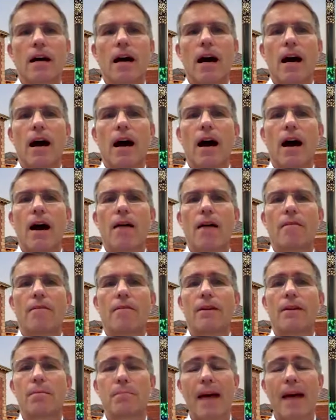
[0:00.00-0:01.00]

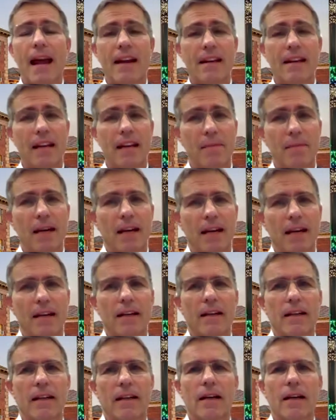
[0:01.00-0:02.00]
The pandemic